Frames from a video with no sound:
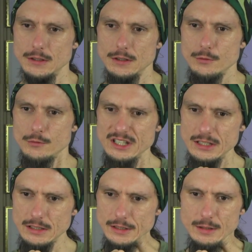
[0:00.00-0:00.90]

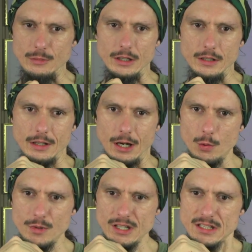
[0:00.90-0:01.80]
really, man? How
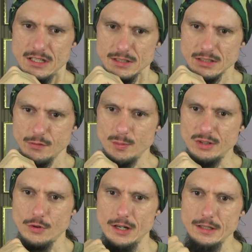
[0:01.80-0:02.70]
many years have I been
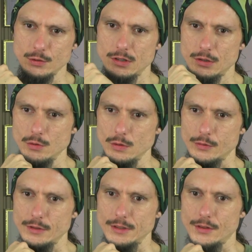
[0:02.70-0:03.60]
trying to get a
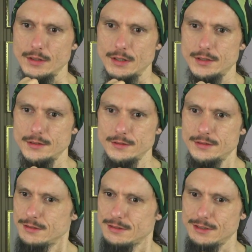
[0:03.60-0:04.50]
girlfriend like that?
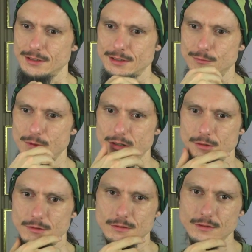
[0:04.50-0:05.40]
It's like,
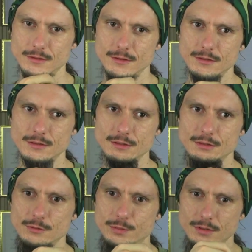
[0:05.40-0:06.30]
wow,
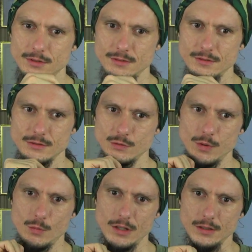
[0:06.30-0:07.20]
super, super
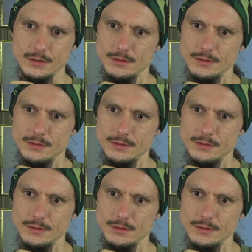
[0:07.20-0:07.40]
wild.